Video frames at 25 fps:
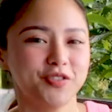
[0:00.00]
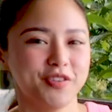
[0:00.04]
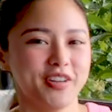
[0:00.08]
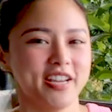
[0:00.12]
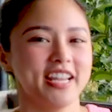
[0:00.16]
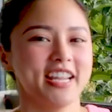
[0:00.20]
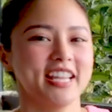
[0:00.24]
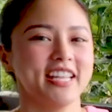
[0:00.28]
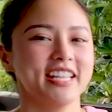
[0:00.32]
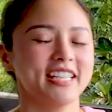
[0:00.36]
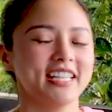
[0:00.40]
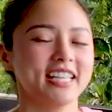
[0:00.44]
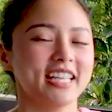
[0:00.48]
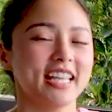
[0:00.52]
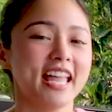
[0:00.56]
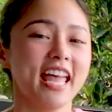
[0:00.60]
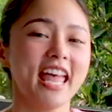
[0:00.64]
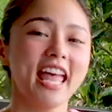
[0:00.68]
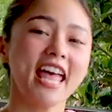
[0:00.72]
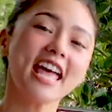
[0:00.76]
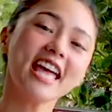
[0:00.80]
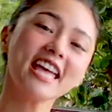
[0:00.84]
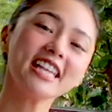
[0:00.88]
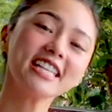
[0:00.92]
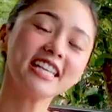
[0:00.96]
drink.
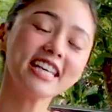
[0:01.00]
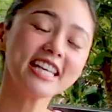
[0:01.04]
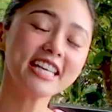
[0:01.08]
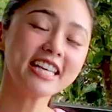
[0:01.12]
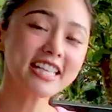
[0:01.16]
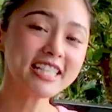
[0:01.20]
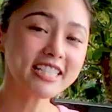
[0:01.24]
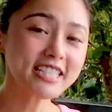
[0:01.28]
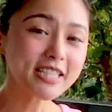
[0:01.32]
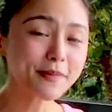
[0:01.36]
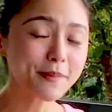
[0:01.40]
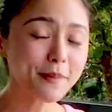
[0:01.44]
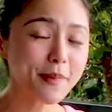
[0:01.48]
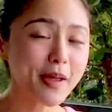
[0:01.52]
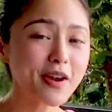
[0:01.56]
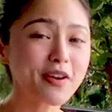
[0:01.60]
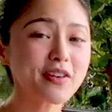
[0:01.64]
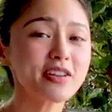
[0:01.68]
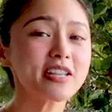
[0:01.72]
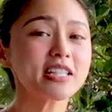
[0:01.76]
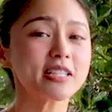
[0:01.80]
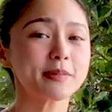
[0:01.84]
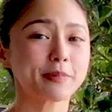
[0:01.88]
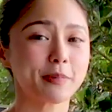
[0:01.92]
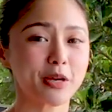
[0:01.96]
And it is a
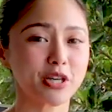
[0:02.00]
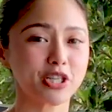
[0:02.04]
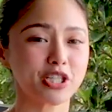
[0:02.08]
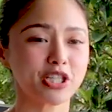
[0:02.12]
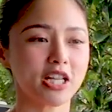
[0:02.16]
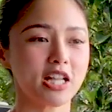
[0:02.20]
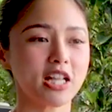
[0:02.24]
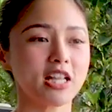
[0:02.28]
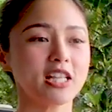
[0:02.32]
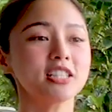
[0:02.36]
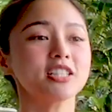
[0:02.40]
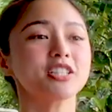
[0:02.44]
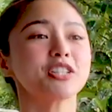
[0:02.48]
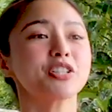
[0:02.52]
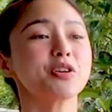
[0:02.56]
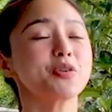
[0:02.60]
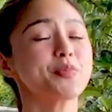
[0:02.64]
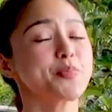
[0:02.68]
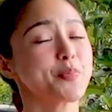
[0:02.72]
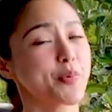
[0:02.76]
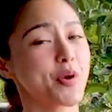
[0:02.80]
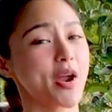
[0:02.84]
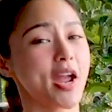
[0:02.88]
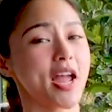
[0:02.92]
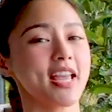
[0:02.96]
very special
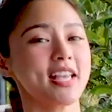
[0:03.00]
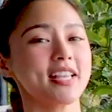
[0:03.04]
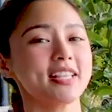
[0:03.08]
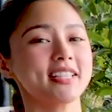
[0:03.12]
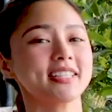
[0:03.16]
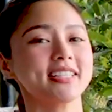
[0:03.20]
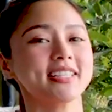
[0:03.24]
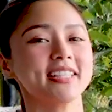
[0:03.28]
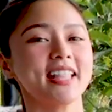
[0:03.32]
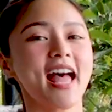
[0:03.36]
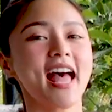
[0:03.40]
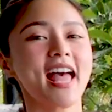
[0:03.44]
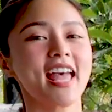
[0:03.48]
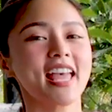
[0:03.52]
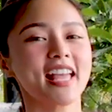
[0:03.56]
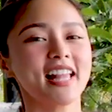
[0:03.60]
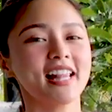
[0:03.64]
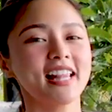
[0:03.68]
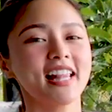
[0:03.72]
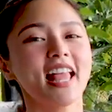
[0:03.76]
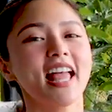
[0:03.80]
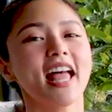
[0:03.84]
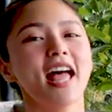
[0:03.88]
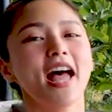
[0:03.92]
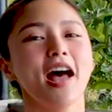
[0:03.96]
surprise
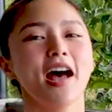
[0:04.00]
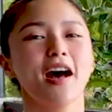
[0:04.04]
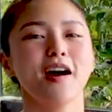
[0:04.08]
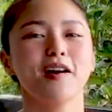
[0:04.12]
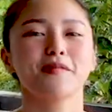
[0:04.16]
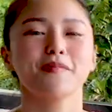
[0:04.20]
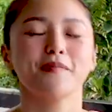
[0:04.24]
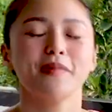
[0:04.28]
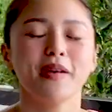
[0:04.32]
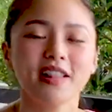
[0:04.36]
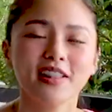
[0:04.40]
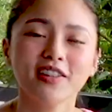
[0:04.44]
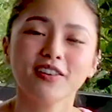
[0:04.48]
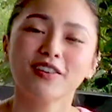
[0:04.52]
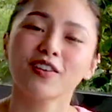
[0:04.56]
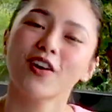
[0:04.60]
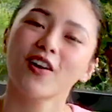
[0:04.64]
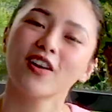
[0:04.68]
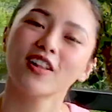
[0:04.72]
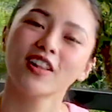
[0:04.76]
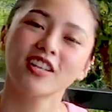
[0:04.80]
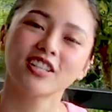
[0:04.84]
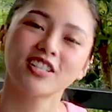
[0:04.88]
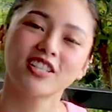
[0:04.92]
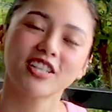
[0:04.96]
dahil ang Belo
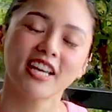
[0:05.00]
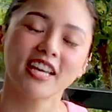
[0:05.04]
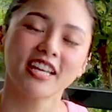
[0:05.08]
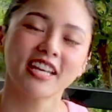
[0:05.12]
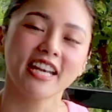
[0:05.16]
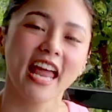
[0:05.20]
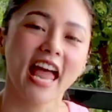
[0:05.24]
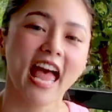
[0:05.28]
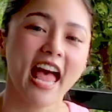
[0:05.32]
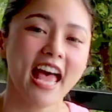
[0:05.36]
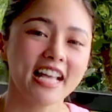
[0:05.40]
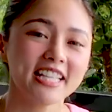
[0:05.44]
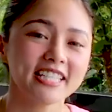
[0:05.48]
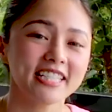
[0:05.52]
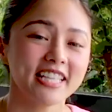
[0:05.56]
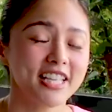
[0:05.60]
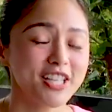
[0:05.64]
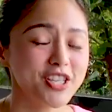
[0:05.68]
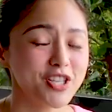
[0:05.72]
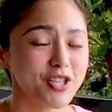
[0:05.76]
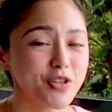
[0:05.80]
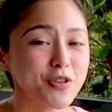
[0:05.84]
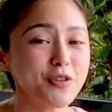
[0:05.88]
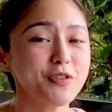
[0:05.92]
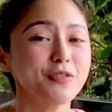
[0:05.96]
Collagen has
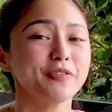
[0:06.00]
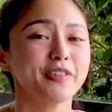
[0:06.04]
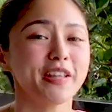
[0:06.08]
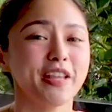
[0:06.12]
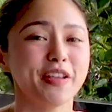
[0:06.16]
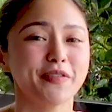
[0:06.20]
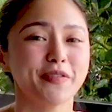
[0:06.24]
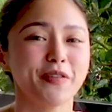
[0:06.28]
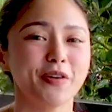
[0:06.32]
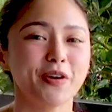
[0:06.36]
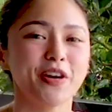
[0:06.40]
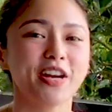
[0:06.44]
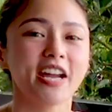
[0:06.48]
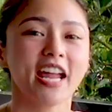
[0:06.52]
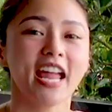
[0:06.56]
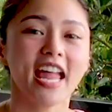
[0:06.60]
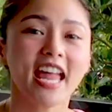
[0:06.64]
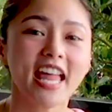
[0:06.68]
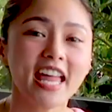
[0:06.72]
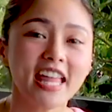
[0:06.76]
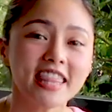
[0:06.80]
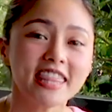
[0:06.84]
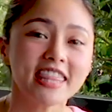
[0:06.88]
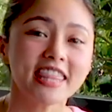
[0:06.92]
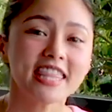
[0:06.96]
a new flavor
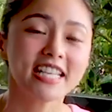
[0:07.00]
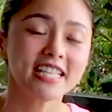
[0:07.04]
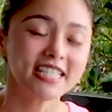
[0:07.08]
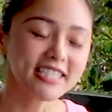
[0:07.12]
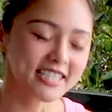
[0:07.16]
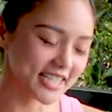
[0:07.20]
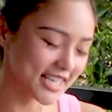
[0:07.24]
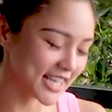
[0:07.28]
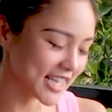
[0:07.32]
and this